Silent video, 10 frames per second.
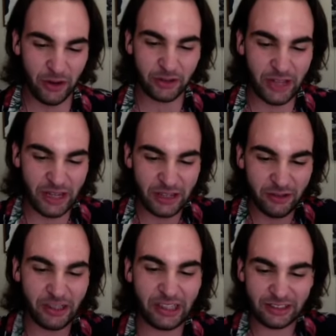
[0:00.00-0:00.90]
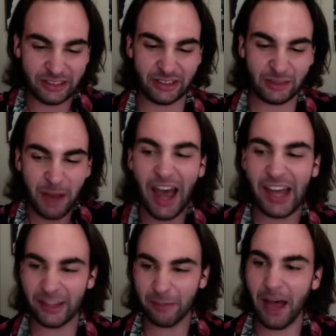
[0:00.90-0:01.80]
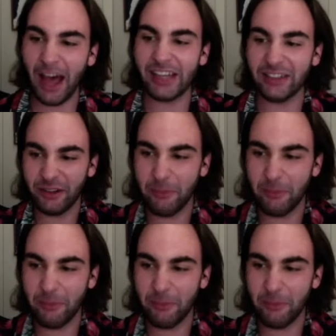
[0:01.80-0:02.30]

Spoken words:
ingredients in this pie, and the pie is their